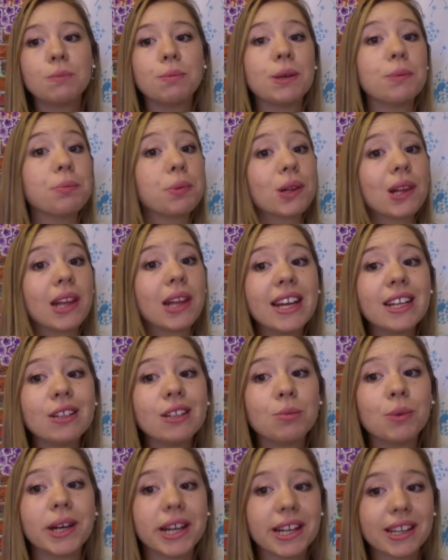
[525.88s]
played
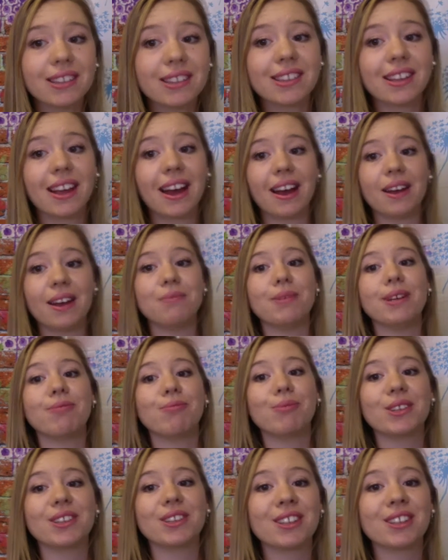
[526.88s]
with. I mean,
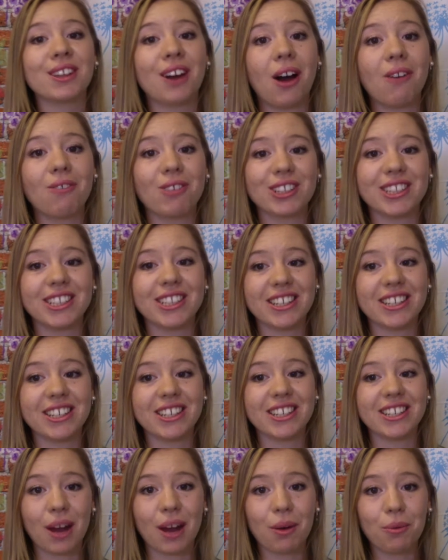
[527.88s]
one of the
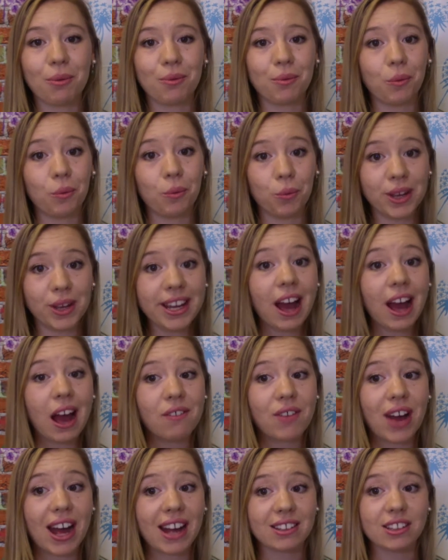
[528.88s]
conversations that we have
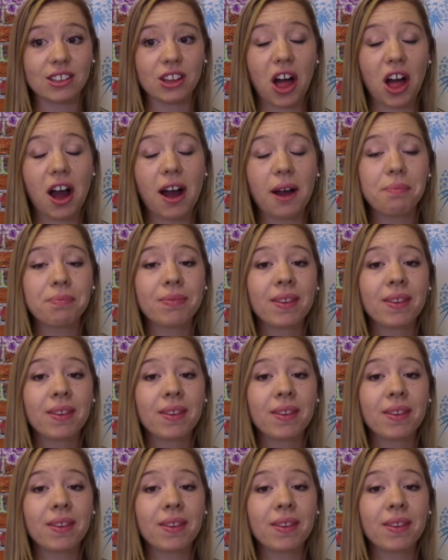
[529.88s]
had a lot